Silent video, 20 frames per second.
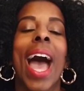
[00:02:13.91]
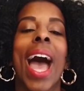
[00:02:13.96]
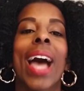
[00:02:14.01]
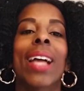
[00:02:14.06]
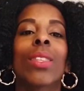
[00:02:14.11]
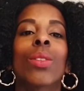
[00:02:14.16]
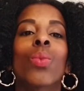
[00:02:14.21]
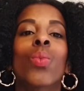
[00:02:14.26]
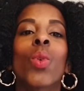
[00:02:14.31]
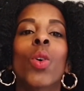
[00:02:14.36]

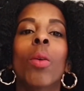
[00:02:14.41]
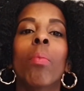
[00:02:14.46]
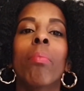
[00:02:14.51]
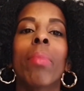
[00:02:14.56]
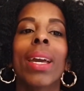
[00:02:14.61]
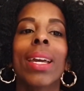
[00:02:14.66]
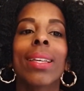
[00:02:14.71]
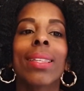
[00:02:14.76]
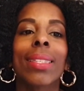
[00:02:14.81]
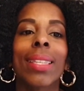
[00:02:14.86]
And what
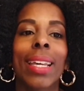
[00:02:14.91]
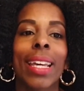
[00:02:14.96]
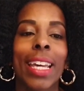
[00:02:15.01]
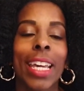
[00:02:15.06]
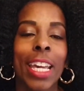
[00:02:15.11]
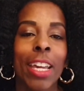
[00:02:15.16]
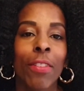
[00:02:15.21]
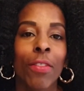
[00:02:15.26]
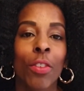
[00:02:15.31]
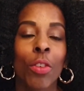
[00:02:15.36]
makes it
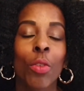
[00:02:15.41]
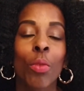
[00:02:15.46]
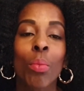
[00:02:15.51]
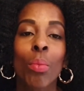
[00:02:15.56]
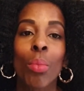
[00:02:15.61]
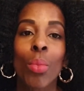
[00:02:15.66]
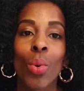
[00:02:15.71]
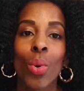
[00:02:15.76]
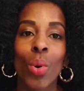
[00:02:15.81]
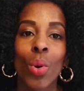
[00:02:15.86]

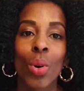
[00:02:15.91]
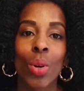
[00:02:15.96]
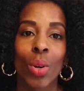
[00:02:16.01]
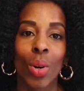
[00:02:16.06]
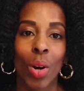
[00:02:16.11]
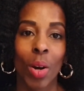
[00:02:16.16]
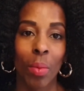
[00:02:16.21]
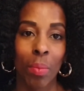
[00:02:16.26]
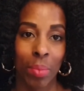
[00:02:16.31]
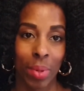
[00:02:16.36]
even more
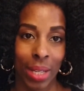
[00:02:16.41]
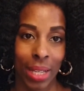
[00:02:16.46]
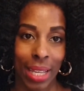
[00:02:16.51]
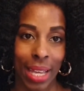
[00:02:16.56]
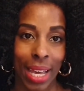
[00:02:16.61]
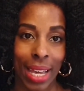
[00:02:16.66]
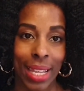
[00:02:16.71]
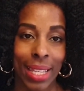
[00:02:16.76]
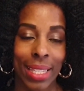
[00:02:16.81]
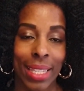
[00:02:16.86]

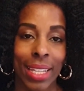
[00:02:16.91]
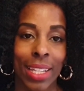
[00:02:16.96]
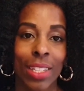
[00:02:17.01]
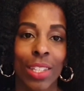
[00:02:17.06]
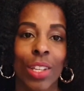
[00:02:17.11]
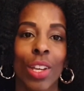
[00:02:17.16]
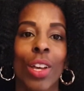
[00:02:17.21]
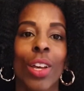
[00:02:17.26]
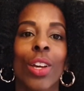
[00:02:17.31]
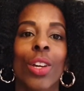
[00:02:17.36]

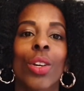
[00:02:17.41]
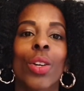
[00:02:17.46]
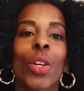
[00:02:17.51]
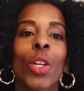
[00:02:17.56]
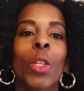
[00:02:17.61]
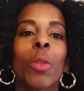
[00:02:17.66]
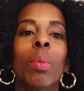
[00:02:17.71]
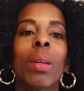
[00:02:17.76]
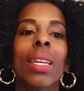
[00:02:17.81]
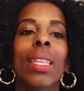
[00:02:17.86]
complicated
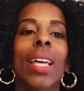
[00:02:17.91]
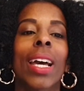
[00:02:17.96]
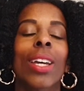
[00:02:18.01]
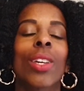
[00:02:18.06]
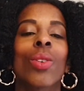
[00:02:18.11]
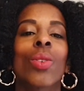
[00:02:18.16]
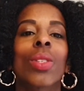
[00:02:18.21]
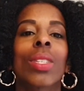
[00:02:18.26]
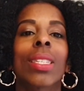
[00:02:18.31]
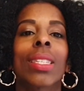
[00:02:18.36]
could be that
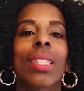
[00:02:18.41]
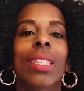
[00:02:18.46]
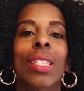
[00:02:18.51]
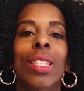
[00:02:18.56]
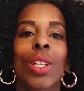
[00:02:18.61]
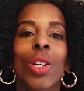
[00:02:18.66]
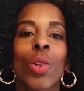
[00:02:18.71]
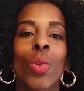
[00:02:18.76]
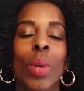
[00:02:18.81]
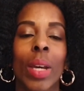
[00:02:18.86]
you're
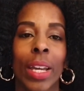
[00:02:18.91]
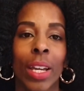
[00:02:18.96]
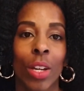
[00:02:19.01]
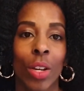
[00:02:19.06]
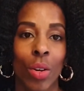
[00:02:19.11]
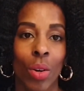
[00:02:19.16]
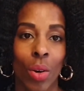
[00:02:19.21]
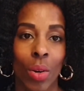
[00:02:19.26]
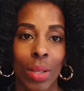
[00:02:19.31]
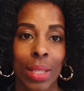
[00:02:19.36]
still
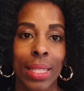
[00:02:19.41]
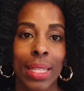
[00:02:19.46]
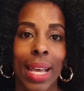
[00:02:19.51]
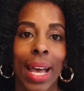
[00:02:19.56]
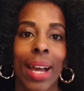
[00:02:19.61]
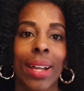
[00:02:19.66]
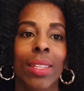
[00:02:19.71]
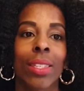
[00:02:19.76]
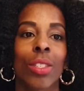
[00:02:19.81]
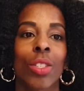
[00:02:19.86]
in
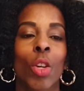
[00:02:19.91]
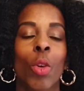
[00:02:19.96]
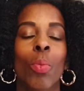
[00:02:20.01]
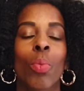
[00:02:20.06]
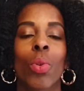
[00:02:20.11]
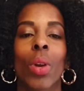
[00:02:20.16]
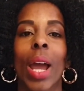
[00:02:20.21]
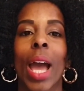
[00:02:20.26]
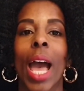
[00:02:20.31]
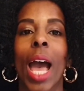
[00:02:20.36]
contact. So
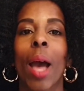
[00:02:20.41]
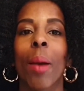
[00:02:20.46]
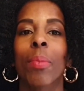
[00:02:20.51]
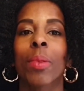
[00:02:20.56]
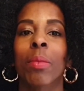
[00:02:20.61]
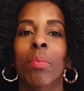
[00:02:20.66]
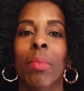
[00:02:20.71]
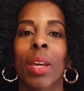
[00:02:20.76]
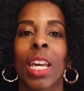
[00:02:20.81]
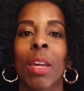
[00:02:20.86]

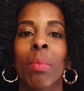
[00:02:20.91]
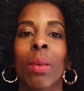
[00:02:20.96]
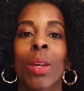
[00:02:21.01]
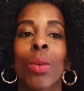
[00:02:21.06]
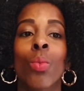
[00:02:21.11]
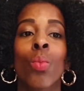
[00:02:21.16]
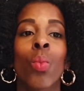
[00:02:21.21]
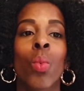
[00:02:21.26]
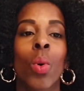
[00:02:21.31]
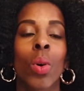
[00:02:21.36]
perhaps maybe
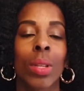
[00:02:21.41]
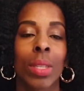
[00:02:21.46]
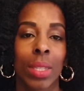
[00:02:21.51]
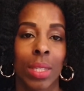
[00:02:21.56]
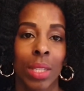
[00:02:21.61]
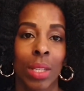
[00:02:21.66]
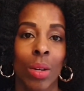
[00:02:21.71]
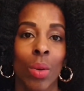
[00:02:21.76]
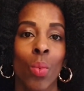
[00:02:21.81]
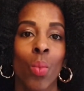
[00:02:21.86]

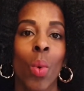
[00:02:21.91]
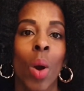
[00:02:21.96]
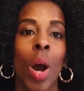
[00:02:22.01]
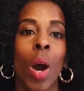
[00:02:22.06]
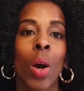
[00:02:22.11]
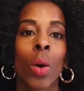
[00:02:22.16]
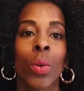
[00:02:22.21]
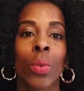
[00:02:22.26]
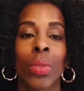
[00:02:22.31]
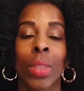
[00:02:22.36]
once in a
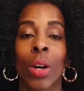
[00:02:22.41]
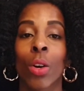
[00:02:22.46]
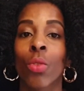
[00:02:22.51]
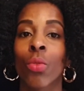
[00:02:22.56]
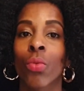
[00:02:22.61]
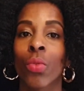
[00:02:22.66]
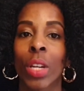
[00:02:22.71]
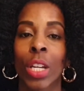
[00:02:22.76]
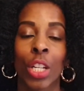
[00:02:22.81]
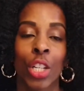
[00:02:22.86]
while they'll
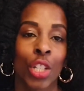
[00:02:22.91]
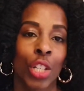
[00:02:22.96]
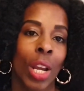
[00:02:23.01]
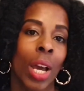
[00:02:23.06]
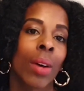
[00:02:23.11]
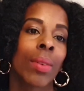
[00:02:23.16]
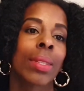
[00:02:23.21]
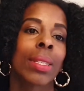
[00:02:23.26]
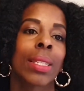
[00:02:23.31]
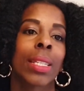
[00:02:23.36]
reach
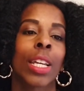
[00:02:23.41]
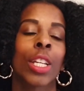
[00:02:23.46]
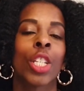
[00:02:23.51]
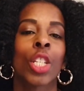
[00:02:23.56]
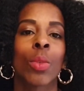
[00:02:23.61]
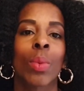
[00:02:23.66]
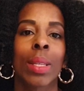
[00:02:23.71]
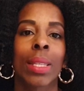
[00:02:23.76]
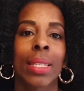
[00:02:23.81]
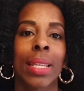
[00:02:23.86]
out,
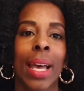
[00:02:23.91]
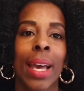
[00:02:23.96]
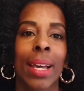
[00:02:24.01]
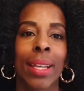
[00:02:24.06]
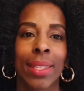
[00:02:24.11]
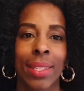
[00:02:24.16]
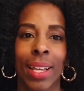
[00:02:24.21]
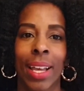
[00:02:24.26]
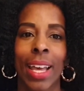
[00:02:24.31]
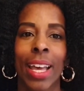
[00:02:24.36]
send you a
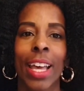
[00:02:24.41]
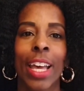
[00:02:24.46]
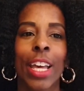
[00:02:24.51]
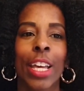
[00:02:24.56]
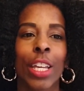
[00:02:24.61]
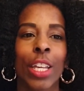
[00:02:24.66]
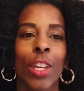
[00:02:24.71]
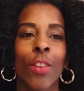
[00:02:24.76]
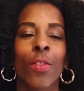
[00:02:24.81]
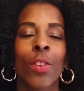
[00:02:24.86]
text,
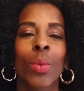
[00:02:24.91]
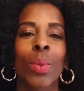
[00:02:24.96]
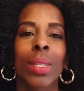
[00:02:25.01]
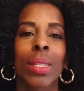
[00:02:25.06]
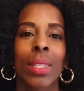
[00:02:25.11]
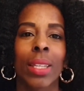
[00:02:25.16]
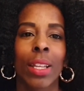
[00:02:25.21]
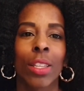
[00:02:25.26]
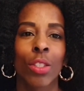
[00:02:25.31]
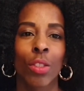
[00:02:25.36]
give you a
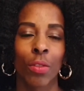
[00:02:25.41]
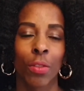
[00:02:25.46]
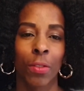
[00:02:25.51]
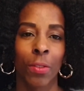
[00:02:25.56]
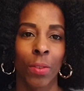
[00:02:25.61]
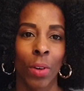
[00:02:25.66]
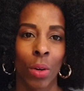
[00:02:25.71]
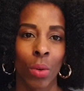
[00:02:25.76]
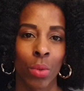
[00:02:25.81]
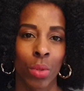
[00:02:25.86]
sense of
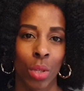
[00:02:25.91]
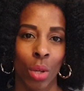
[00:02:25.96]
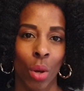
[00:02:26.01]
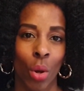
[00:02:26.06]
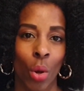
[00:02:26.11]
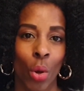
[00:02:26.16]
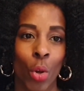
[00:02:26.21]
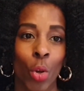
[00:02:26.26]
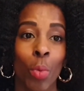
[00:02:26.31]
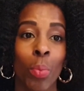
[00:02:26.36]
false
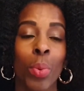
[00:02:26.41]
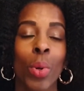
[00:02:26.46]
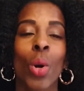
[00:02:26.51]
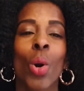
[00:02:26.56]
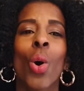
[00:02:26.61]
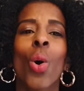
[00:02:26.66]
hope,